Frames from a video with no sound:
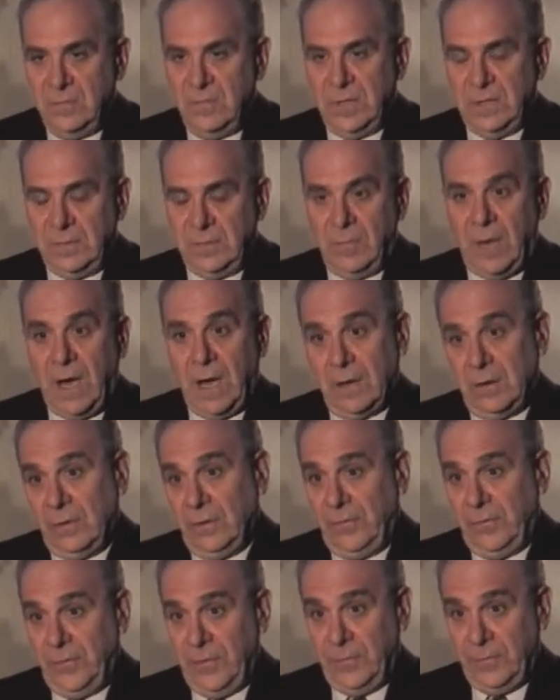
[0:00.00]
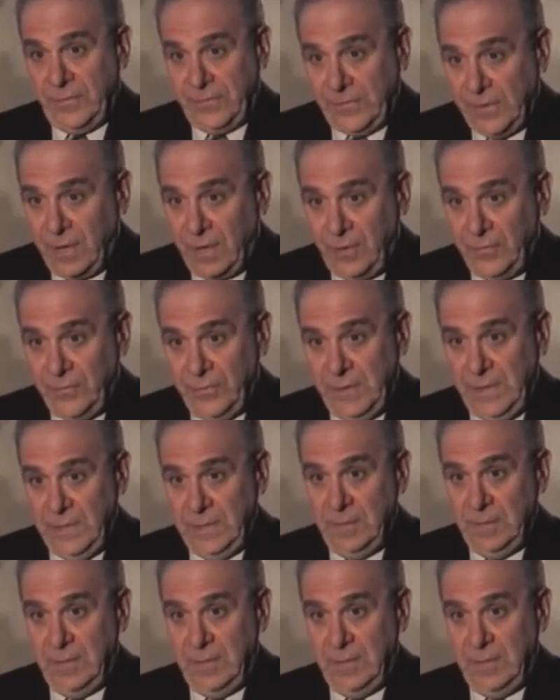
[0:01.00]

but the models themselves need